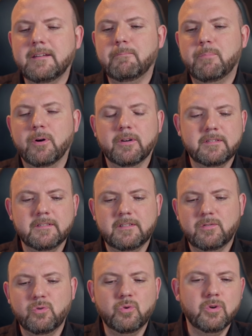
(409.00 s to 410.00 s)
the
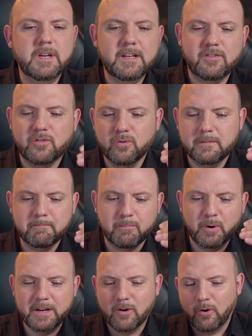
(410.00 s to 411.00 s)
persons who need to
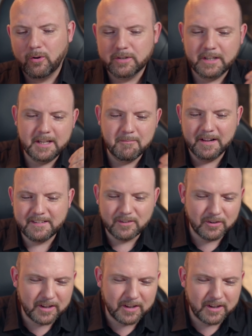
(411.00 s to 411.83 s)
bring all the emails